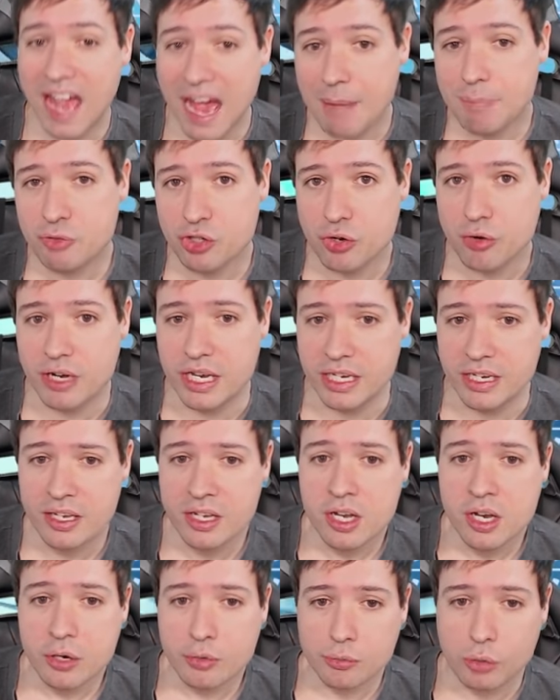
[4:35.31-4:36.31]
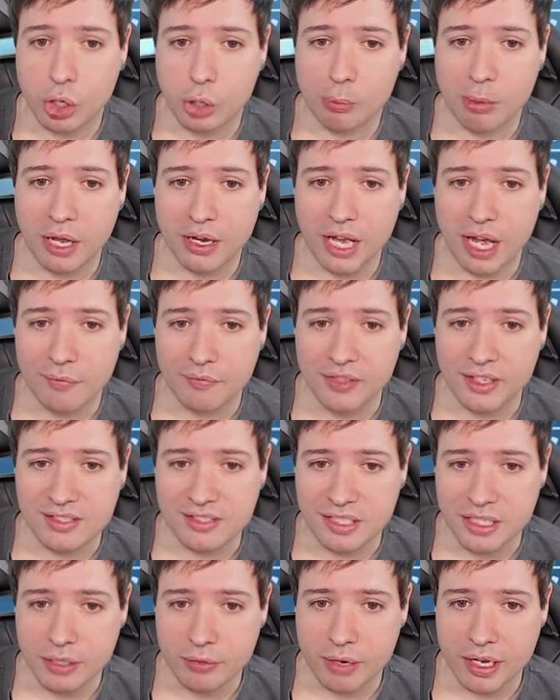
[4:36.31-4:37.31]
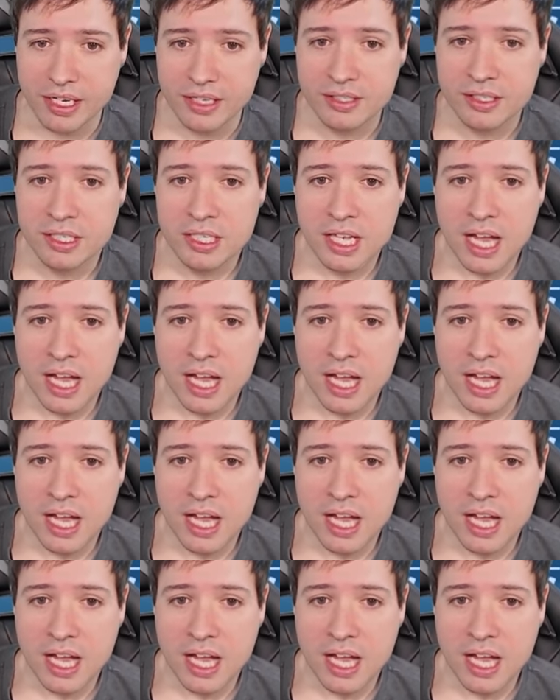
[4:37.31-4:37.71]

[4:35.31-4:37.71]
capturing robot, obviously, right?